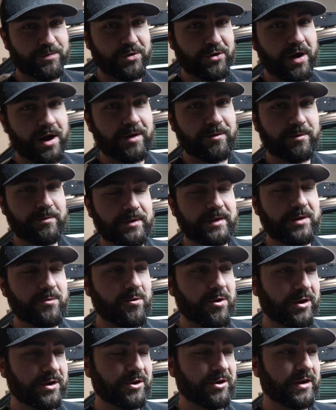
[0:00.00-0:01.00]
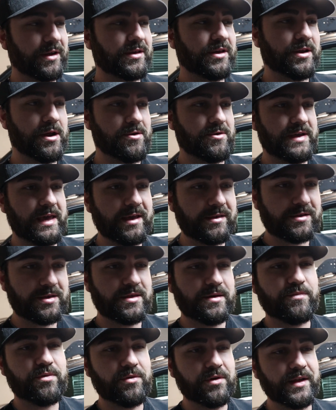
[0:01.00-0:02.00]
probably wondering, you know, get to
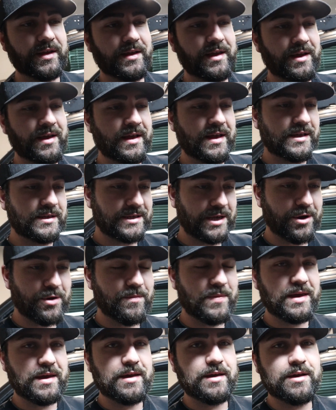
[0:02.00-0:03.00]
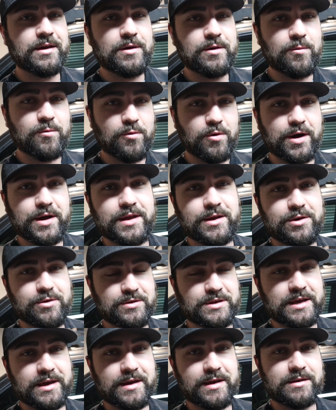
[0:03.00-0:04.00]
the point, tell me what you
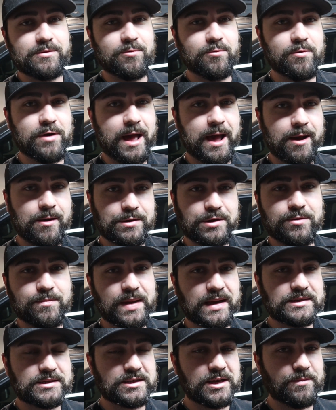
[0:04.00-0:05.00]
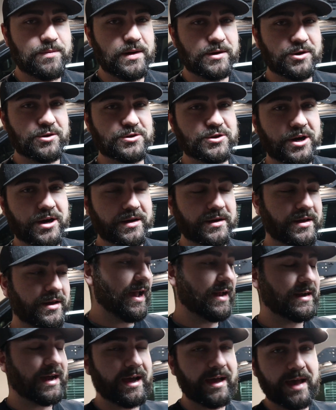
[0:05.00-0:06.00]
did, how you messed up on your truck.
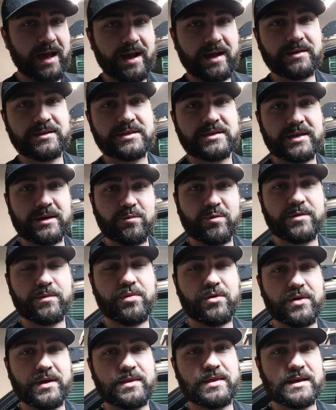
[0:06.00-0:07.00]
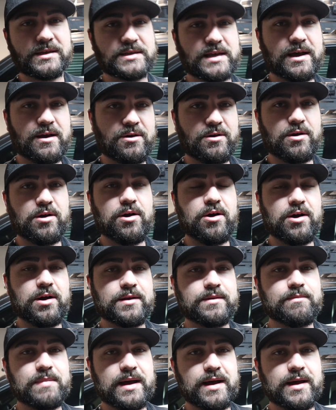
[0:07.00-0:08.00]
And I had someone point this out
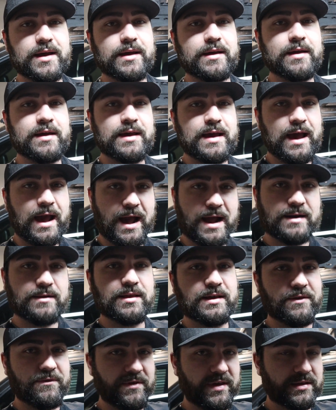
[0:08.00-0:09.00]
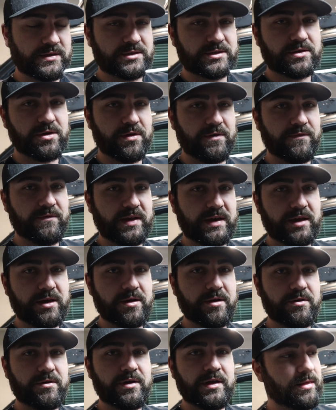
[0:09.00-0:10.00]
on my add-a-leaf install
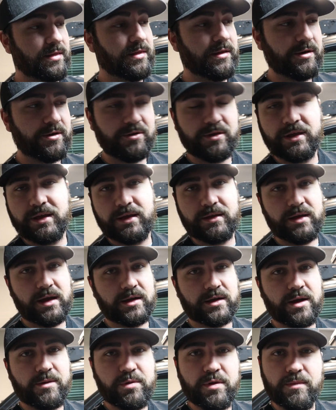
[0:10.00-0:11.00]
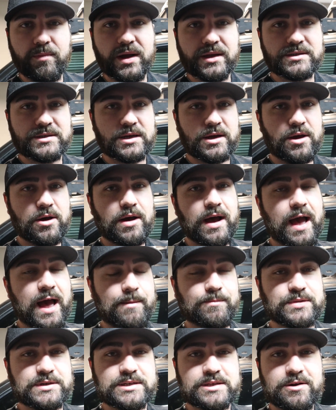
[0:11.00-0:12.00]
video literally a couple of months ago.
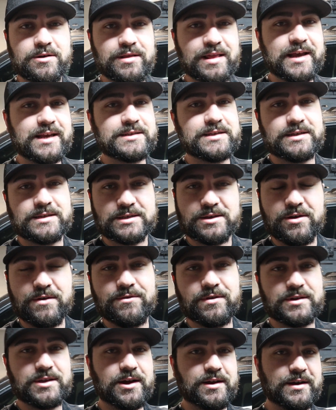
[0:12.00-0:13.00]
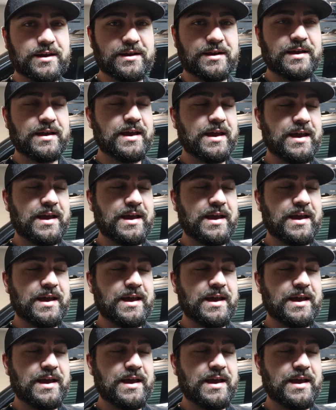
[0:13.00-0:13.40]
I'm still lazy, still haven't done it,